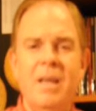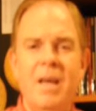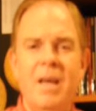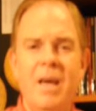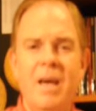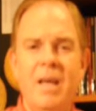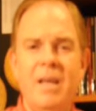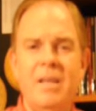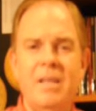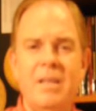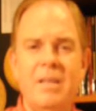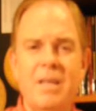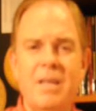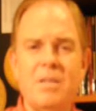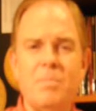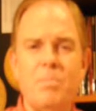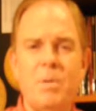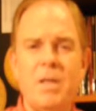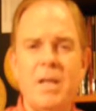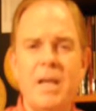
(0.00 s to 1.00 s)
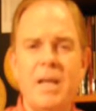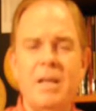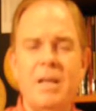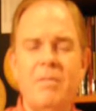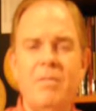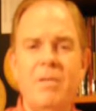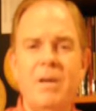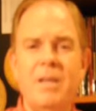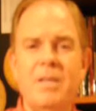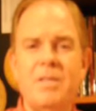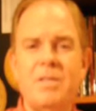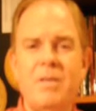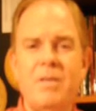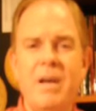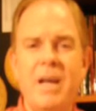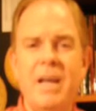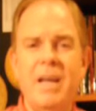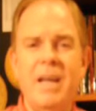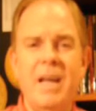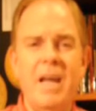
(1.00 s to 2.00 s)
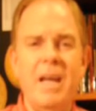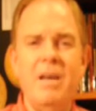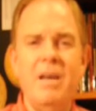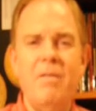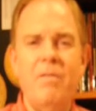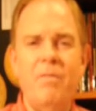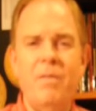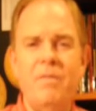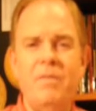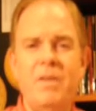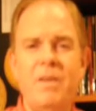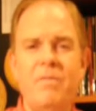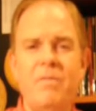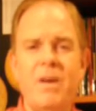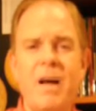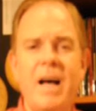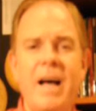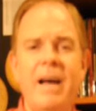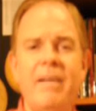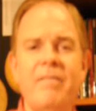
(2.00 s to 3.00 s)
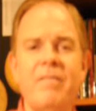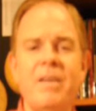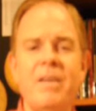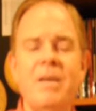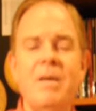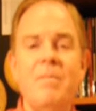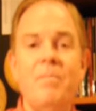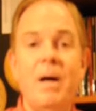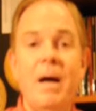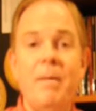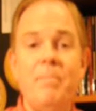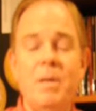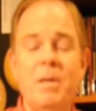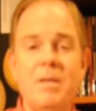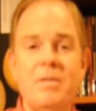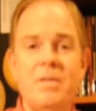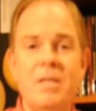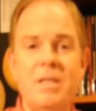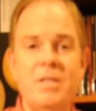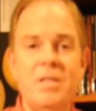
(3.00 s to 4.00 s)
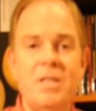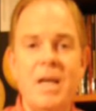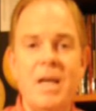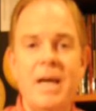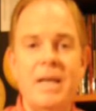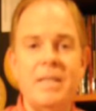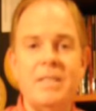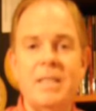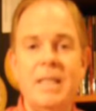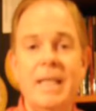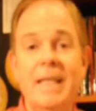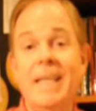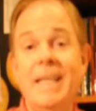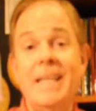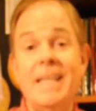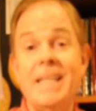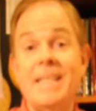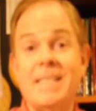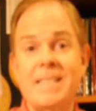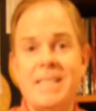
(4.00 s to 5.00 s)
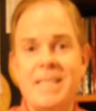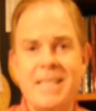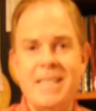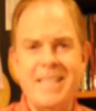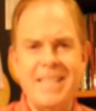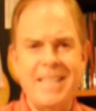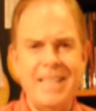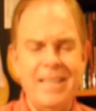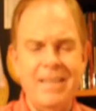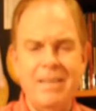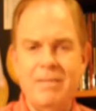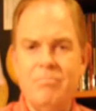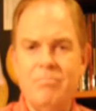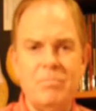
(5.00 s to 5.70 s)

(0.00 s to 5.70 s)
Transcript: And this particular one is graded AU55 by PCGS, and it is